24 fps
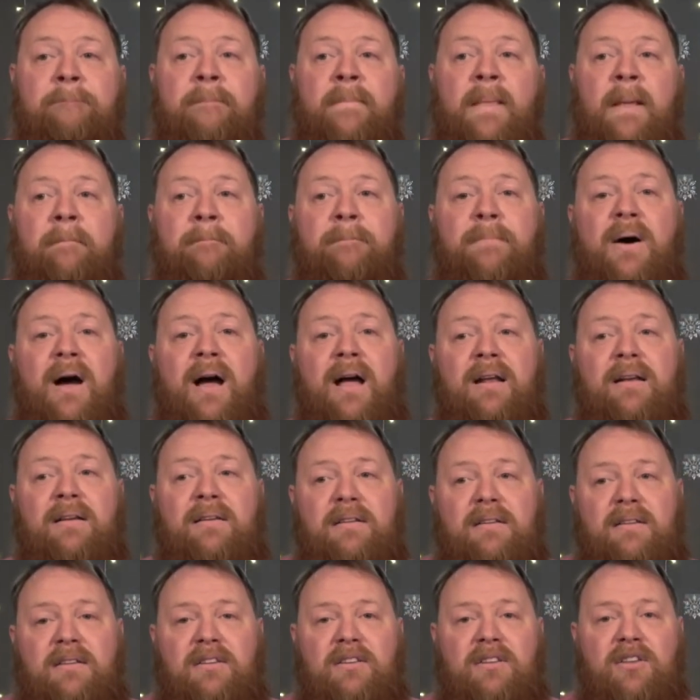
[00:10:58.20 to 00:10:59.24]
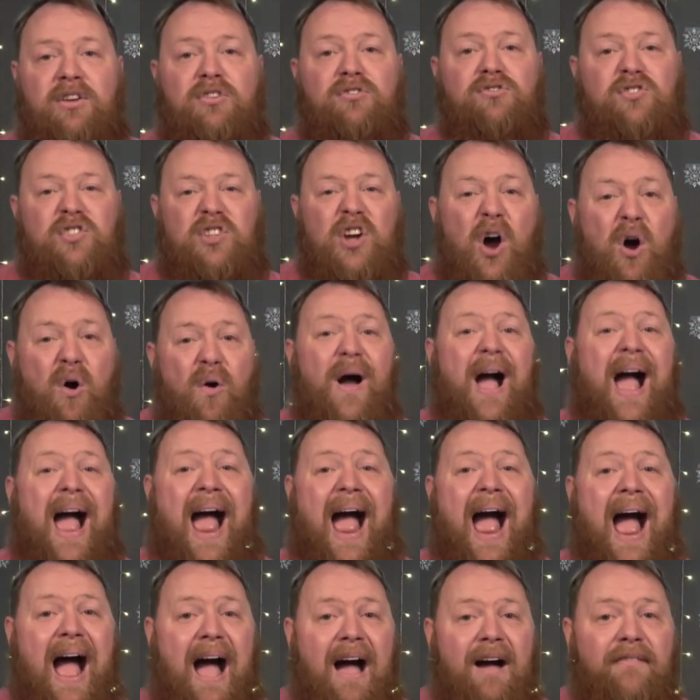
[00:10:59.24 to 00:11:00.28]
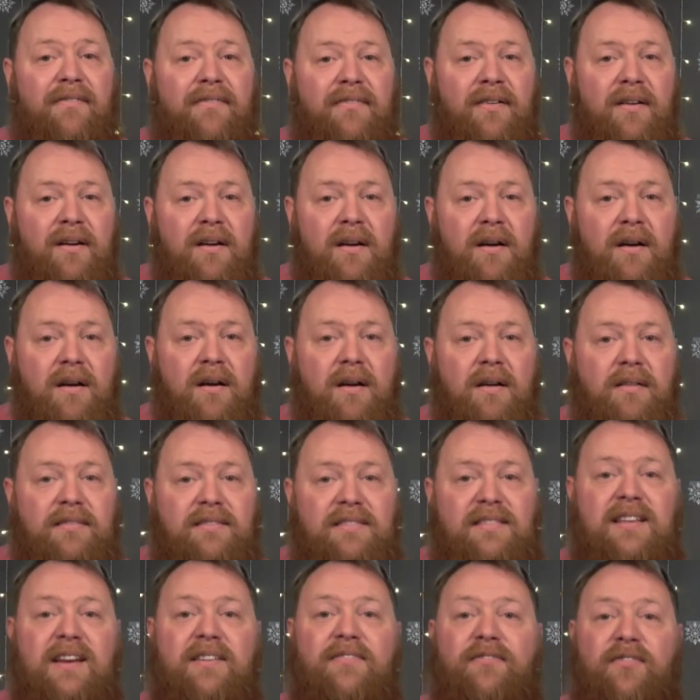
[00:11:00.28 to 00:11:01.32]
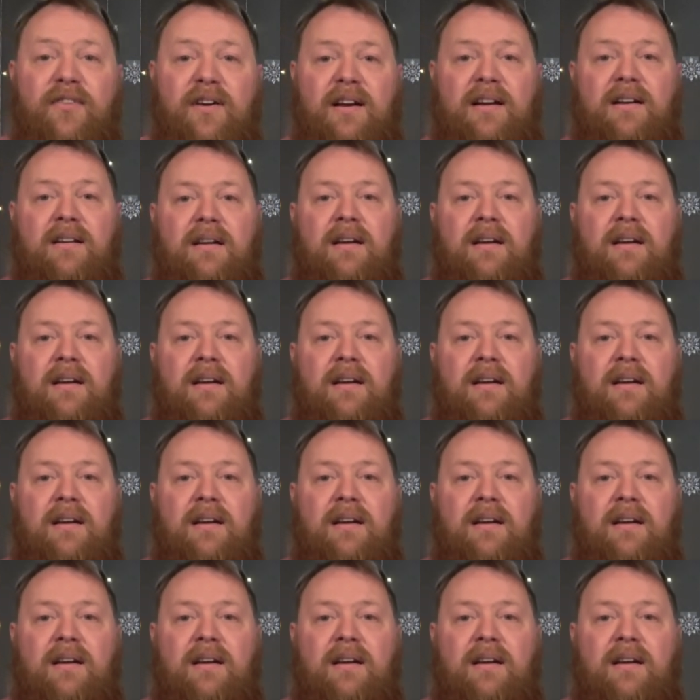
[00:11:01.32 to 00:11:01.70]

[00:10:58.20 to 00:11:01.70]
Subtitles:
but you don't have different